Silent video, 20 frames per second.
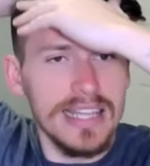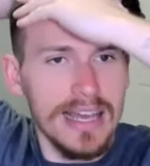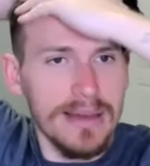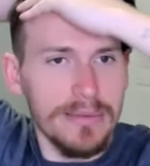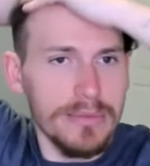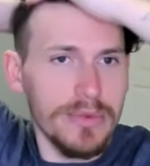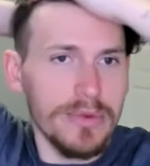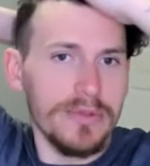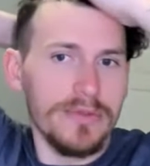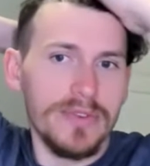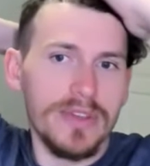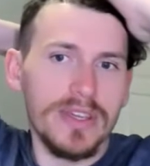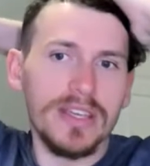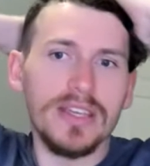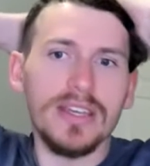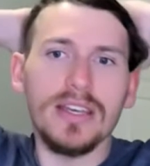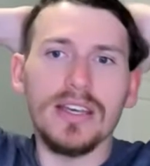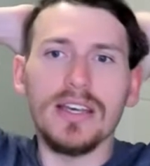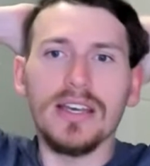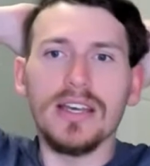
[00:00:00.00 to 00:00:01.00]
that
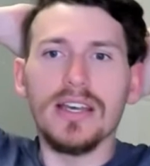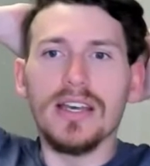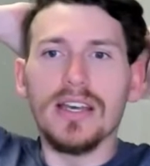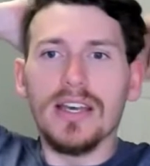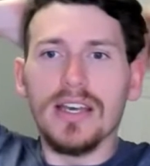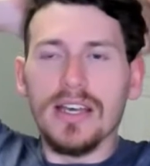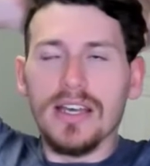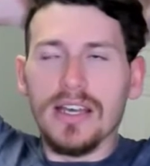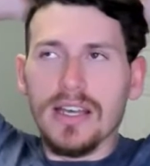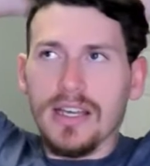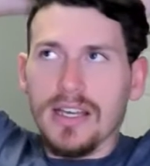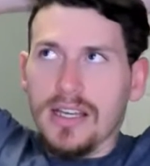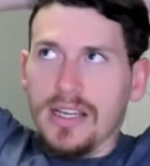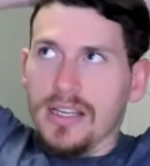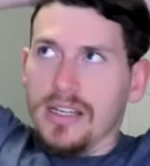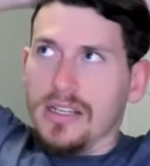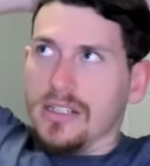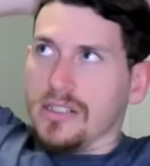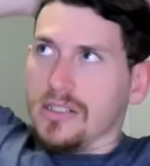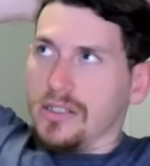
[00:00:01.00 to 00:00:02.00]
movie
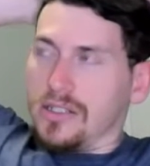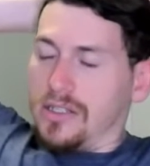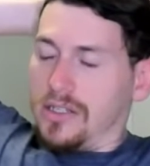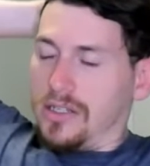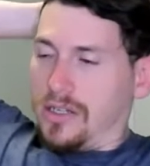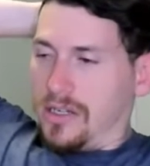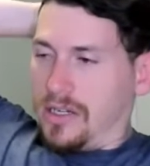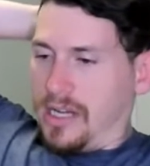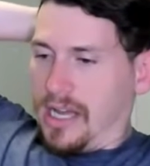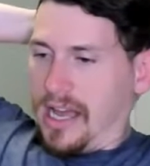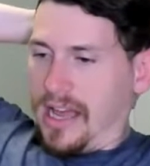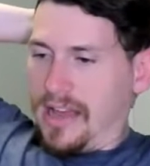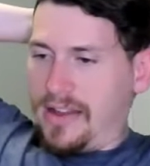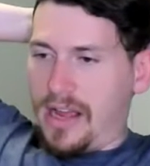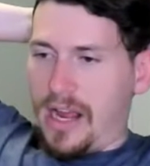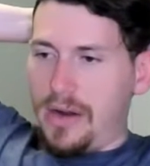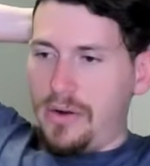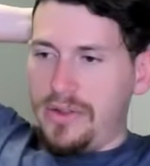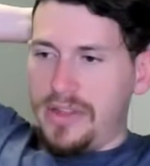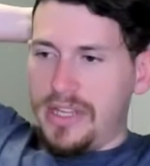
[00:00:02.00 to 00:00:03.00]
Oh, I
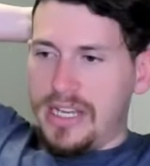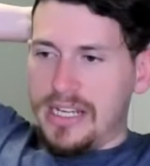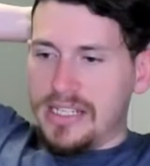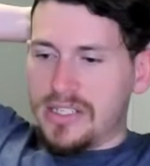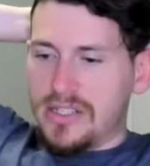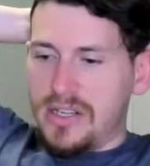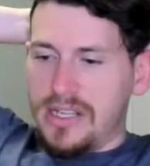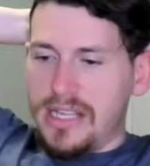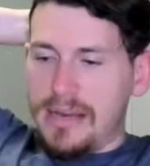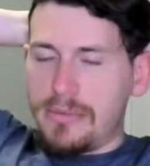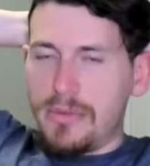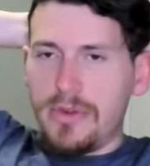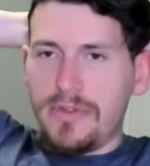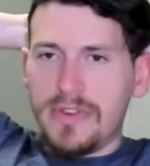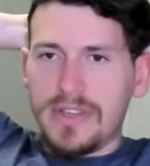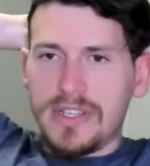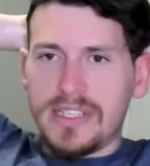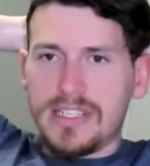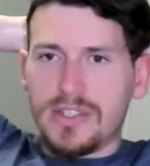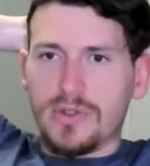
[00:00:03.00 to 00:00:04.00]
don't think I saw that
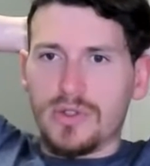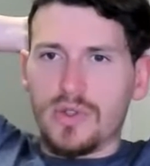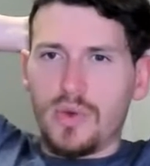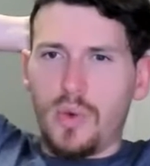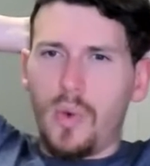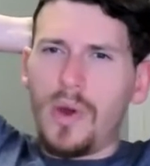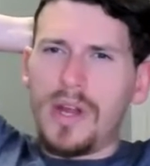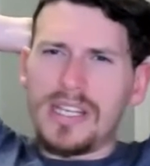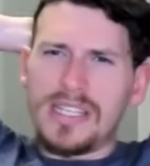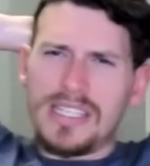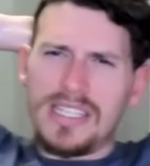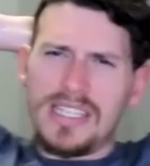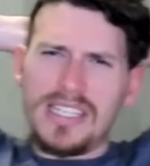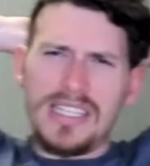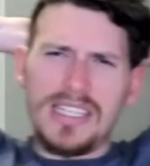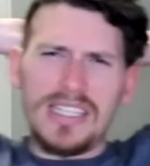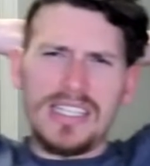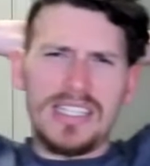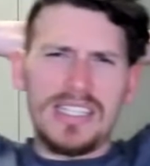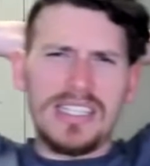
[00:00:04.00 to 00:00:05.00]
movie until
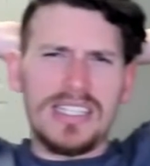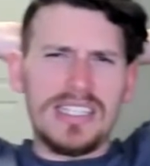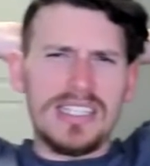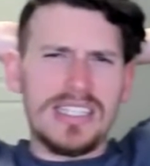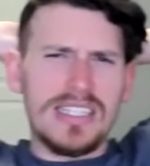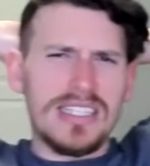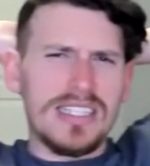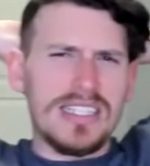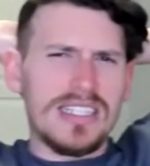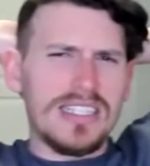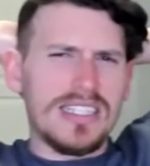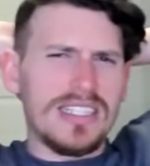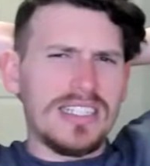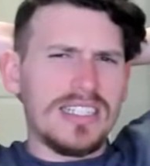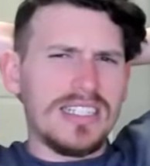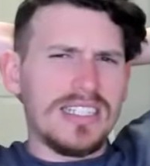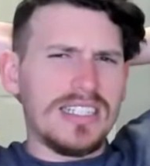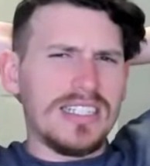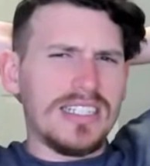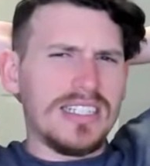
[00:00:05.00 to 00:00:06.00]

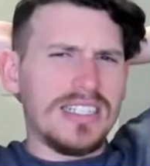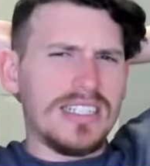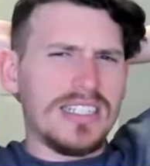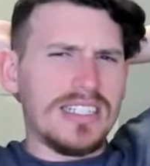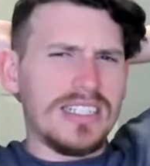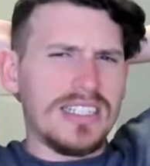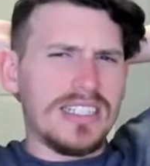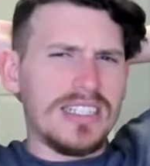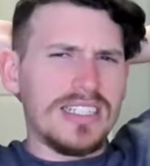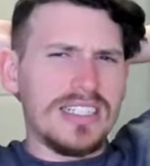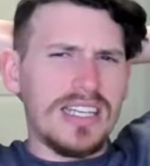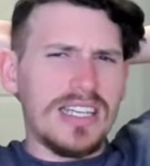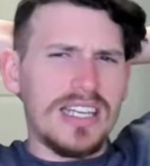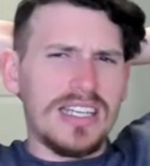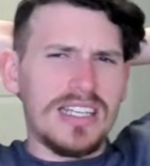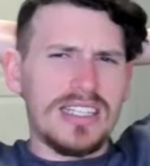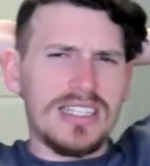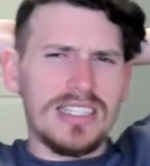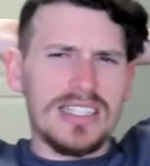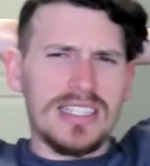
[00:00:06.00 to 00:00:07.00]

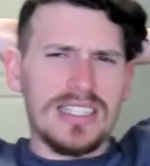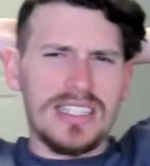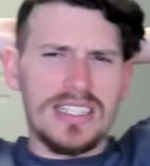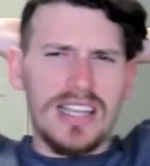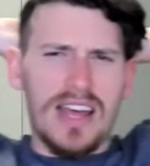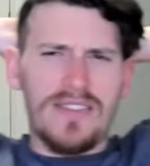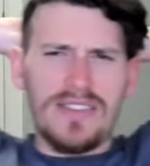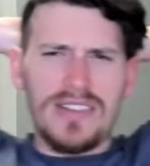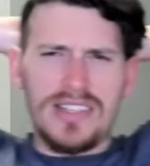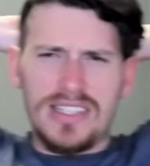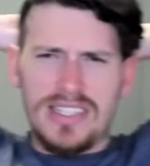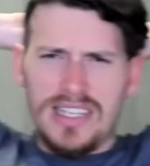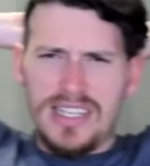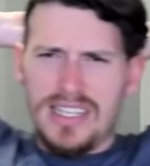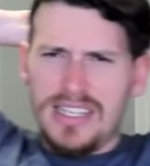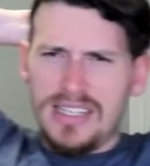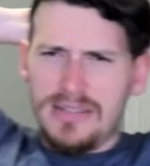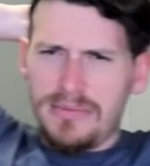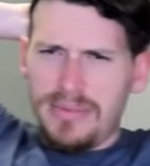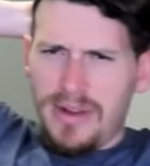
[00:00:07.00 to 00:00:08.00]

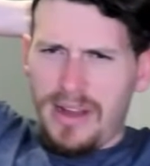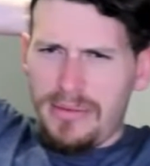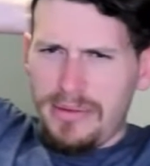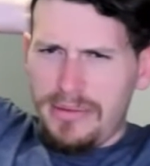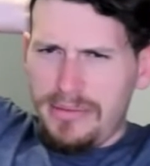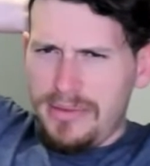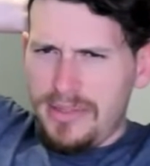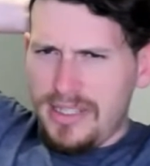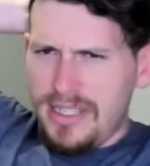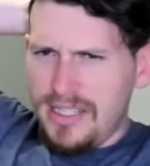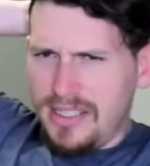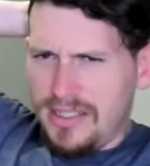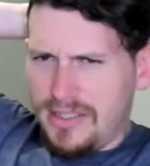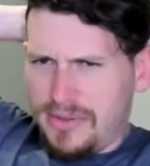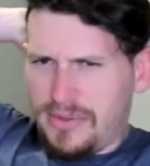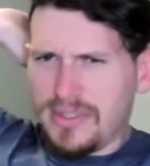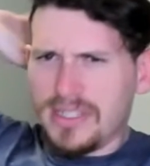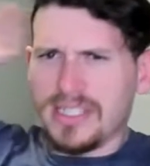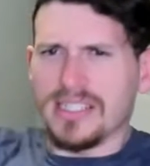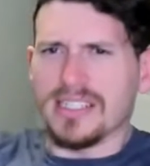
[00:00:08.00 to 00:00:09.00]
2017, probably
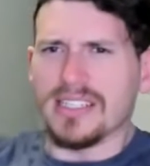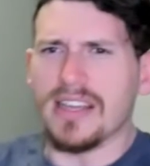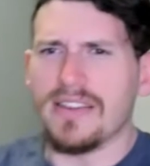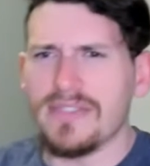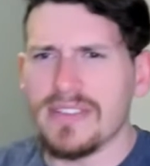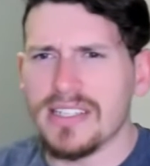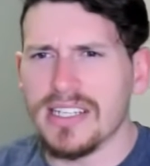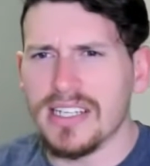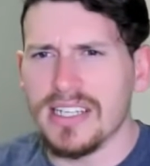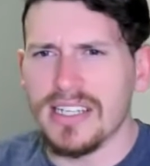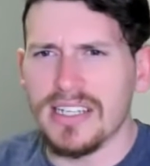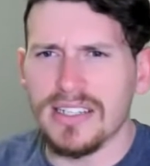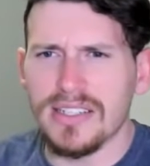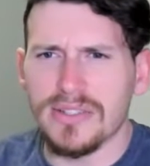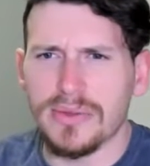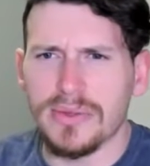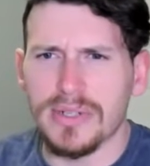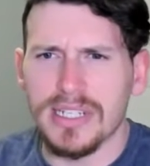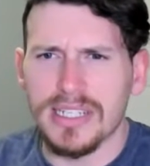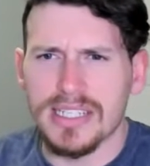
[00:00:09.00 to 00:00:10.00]
2017,
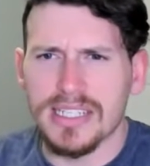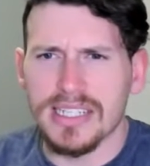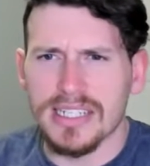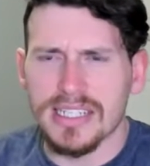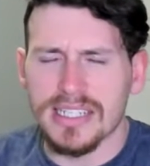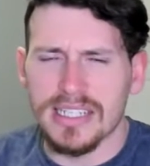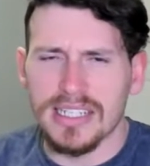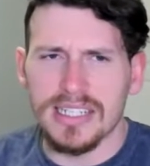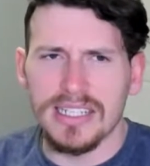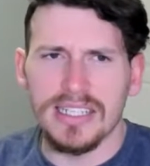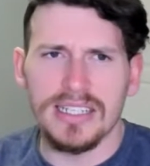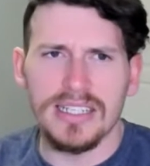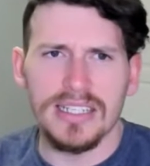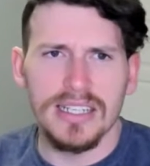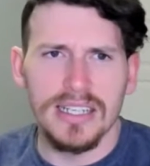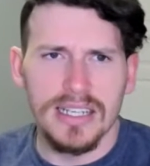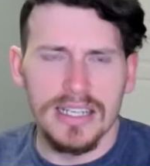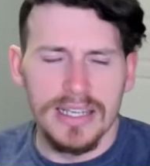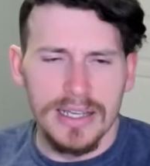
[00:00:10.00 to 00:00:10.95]
2016.